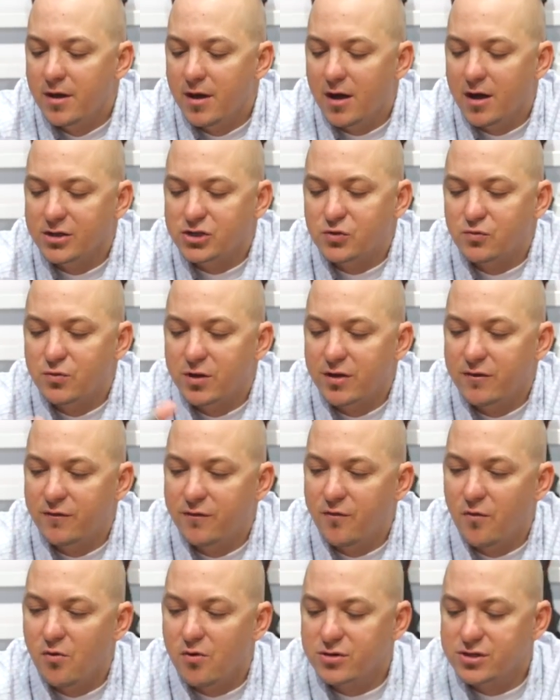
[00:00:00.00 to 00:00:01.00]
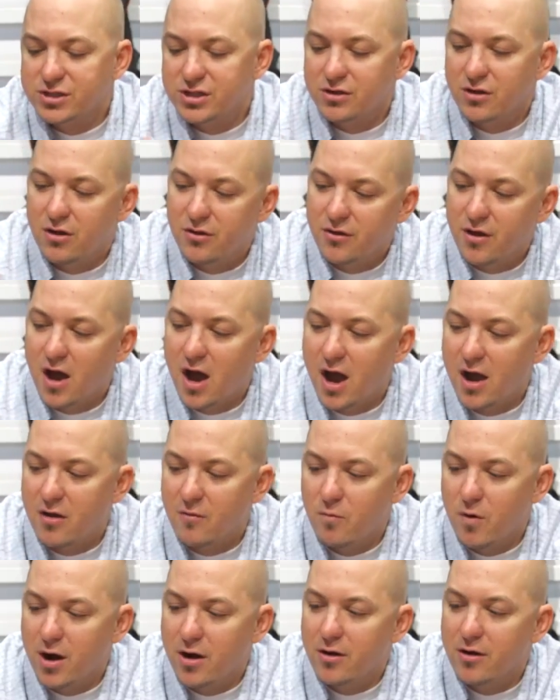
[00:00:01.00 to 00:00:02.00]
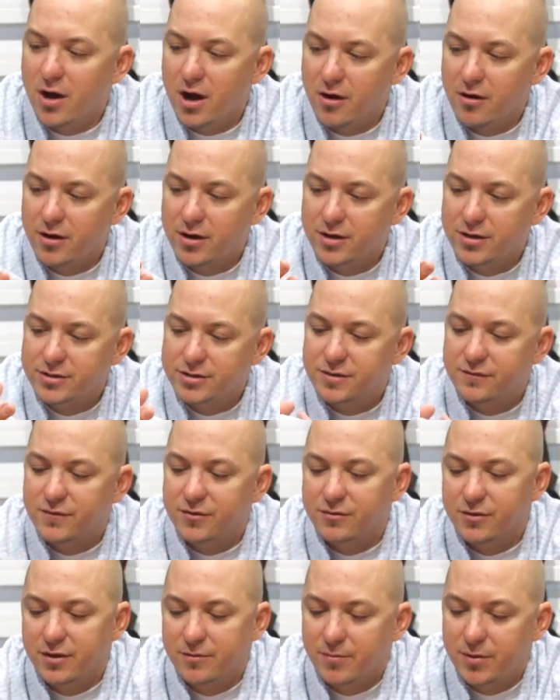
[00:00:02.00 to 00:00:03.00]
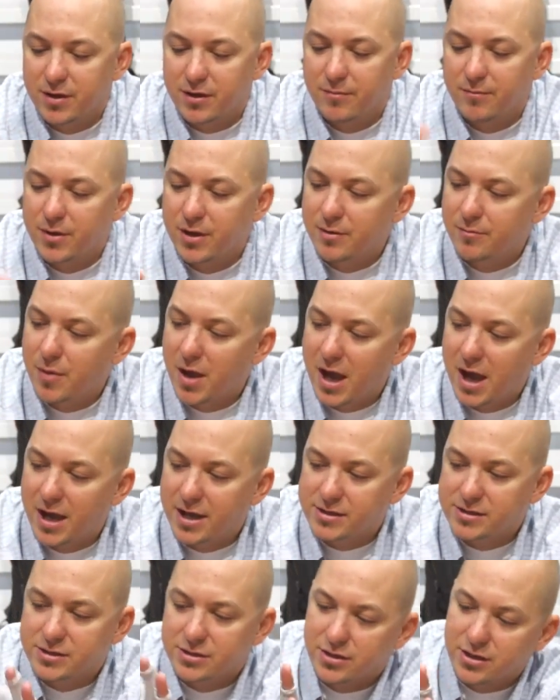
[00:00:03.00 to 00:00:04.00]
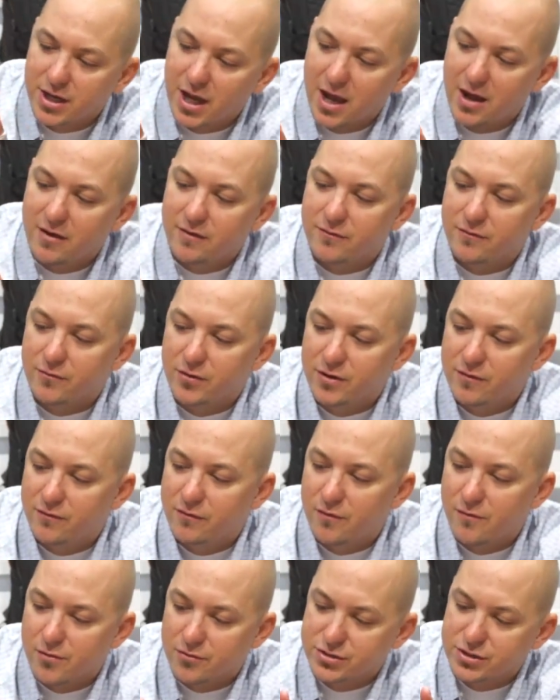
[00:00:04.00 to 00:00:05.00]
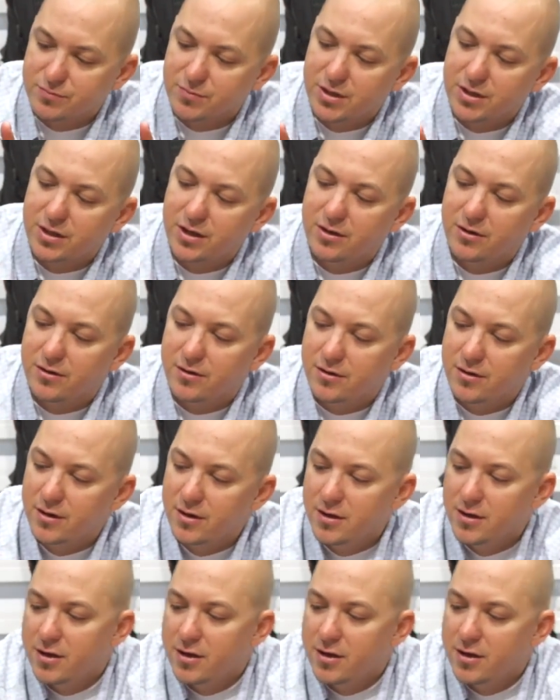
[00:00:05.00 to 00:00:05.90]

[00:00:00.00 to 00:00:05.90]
It's reinforced in all the high wear areas. If you're lipping a big bass, you're going to have reinforcement here